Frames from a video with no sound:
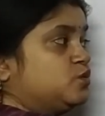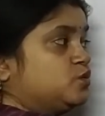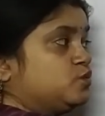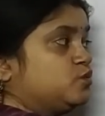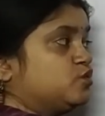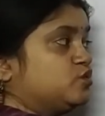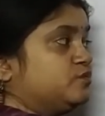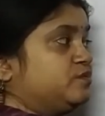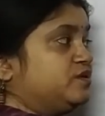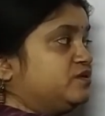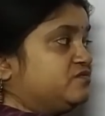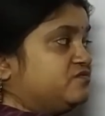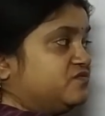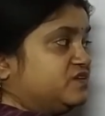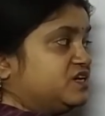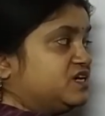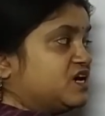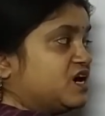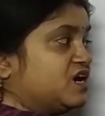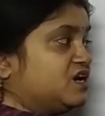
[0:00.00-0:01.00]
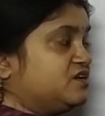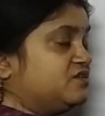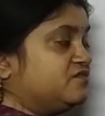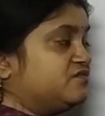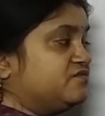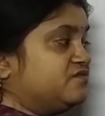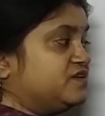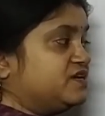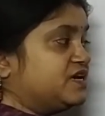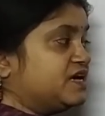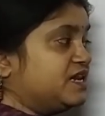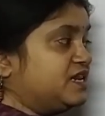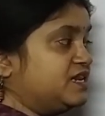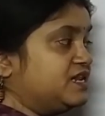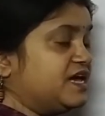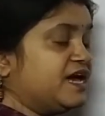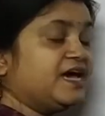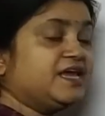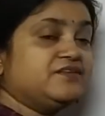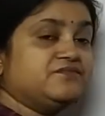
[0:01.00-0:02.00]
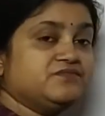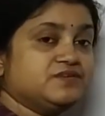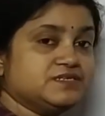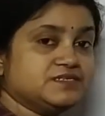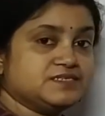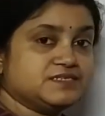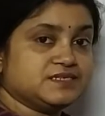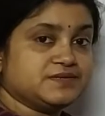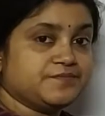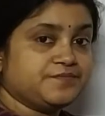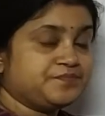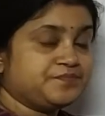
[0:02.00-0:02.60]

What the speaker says: would be VR, VL and VC.